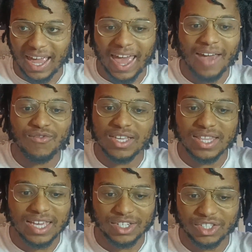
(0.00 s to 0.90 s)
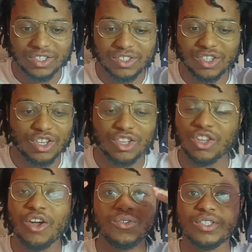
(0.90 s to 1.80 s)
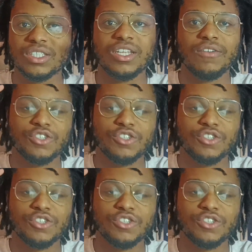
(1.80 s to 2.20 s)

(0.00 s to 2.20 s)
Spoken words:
Everything, loads of stuff